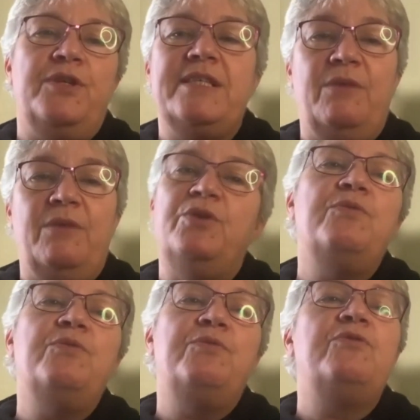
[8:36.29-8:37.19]
It's like, well,
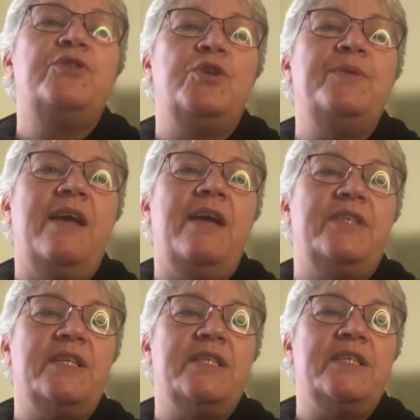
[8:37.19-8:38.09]
you've shown me the
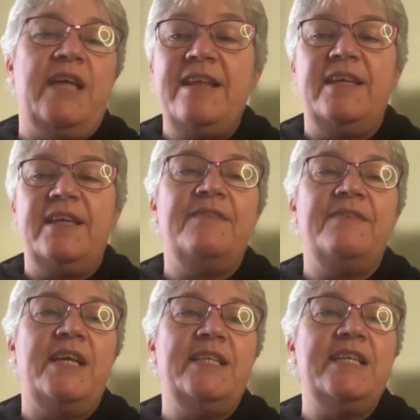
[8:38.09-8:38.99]
evidence that anything I've
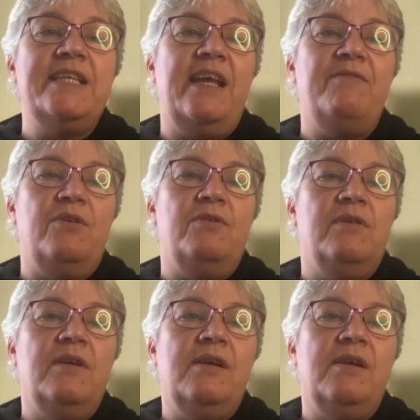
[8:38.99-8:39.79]
said is hateful,